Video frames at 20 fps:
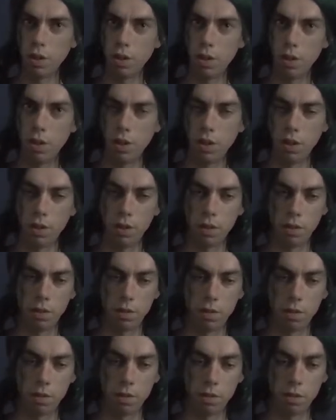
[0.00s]

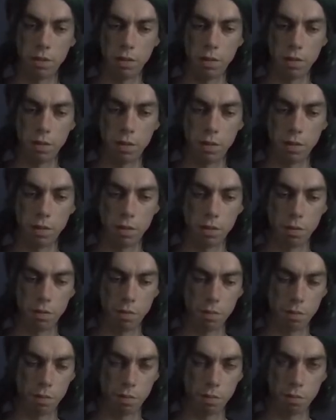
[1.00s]

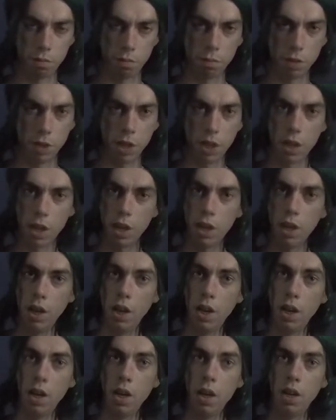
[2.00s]

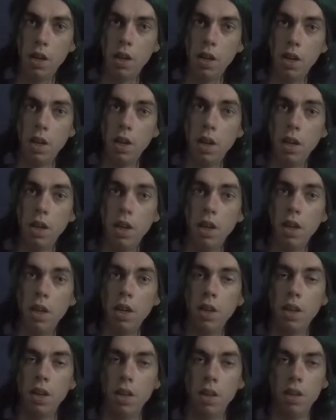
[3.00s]

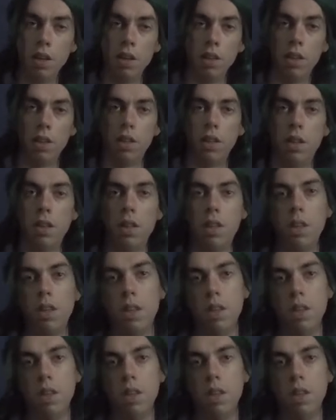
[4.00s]
No one is speaking in this clip.